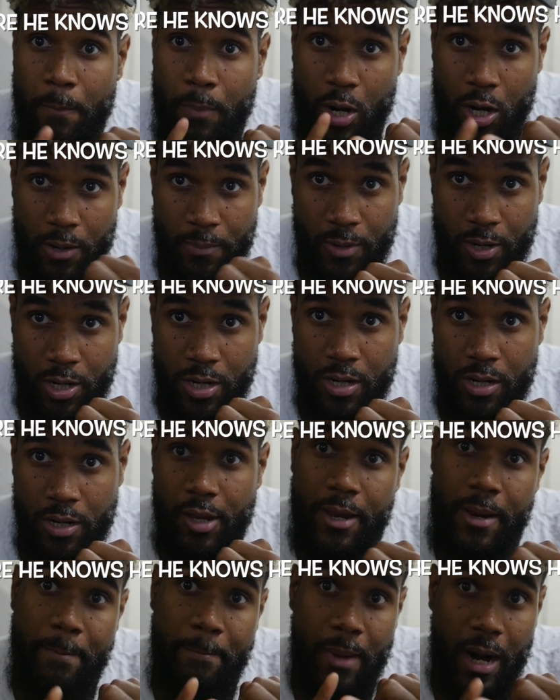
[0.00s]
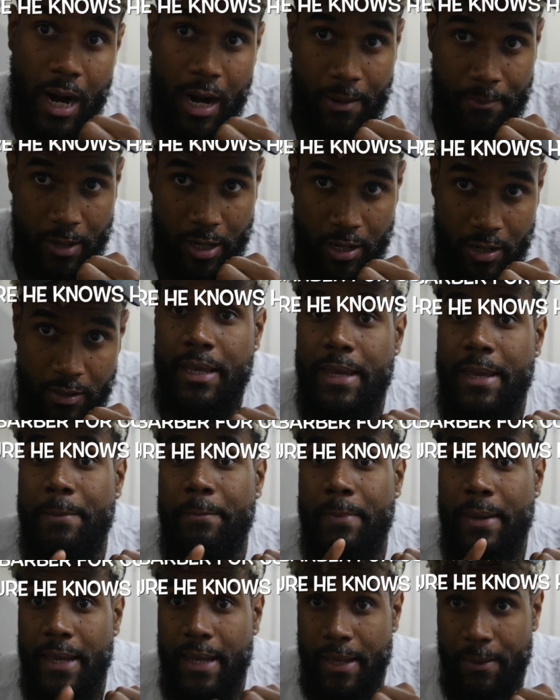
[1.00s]
barber, your
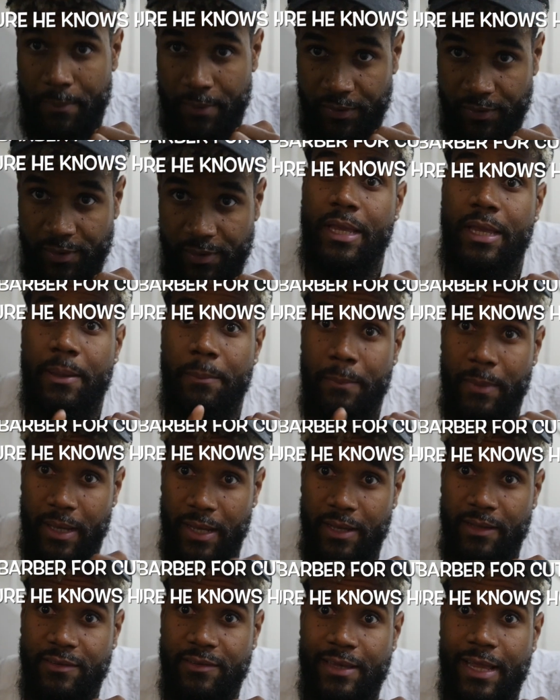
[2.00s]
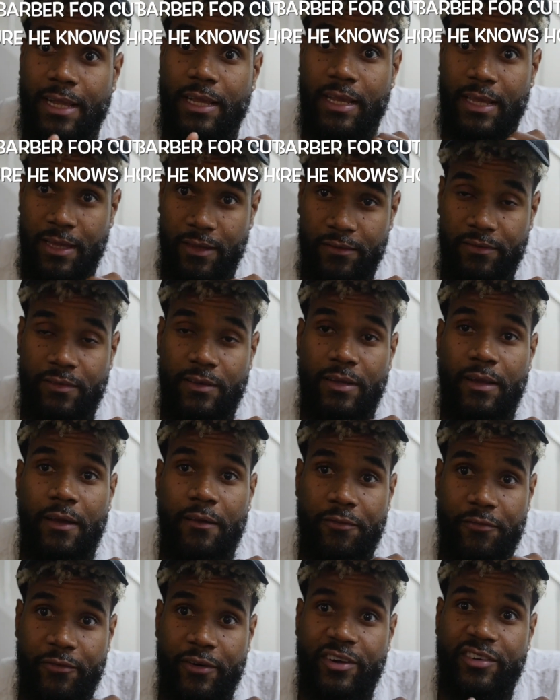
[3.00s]
babies, your mans that gives you
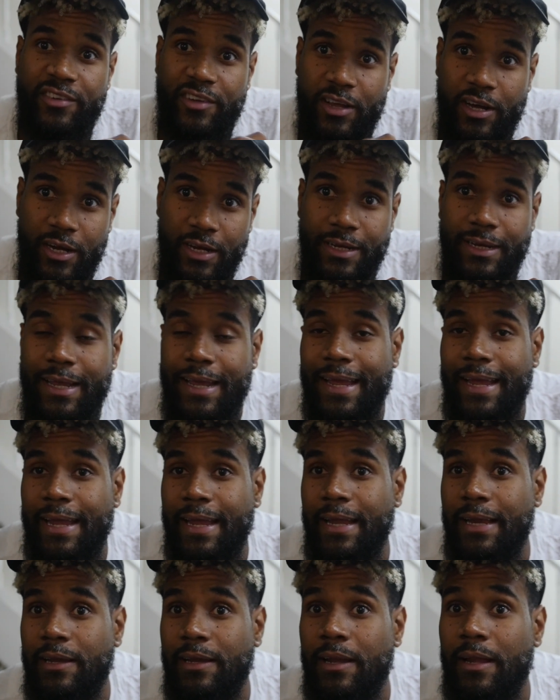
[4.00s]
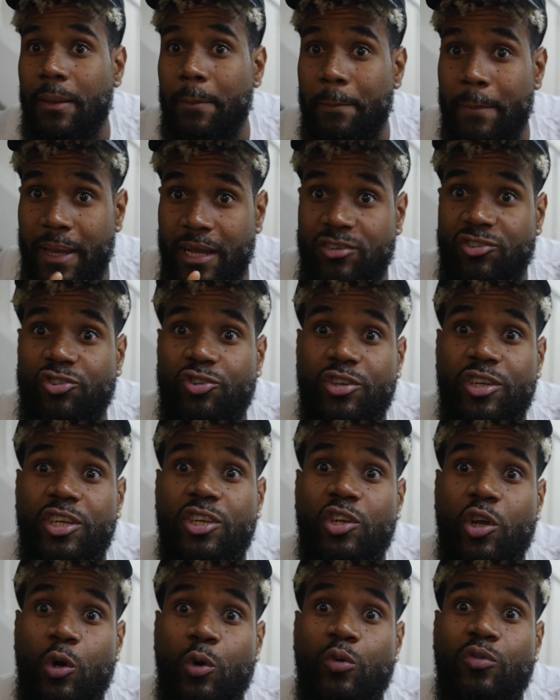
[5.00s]
that fresh cut, and make sure he
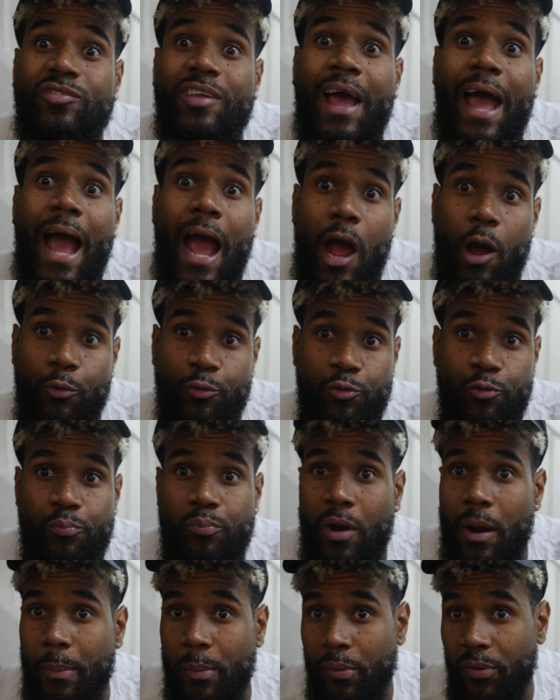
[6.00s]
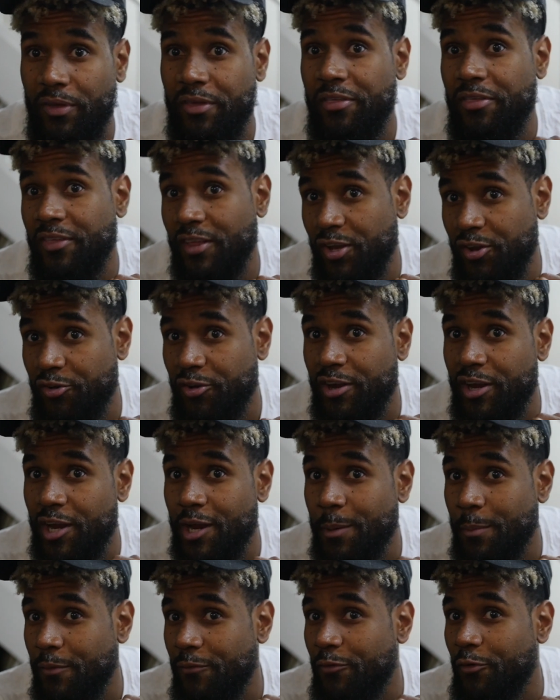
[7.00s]
knows how to properly thin your
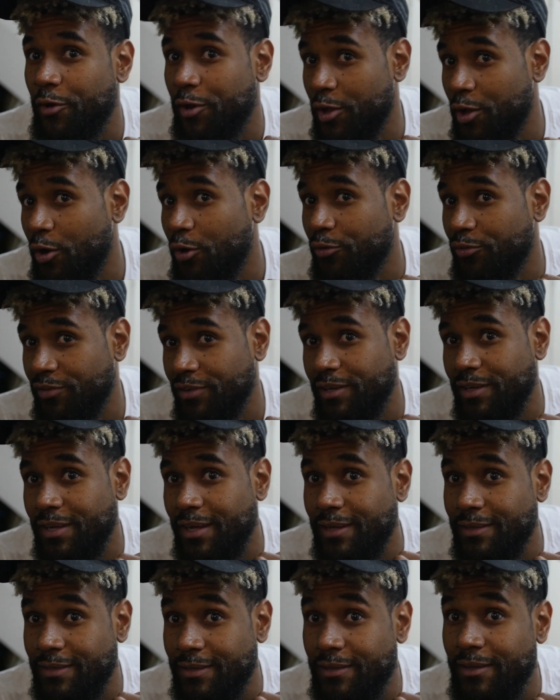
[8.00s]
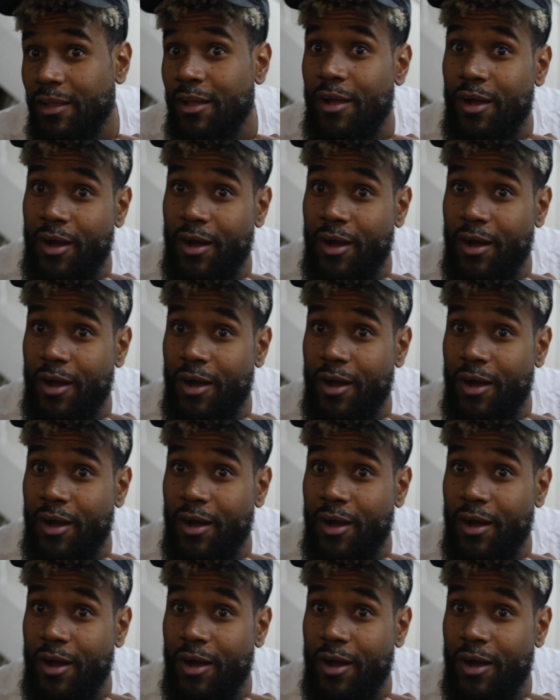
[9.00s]
hair before he goes in and does it.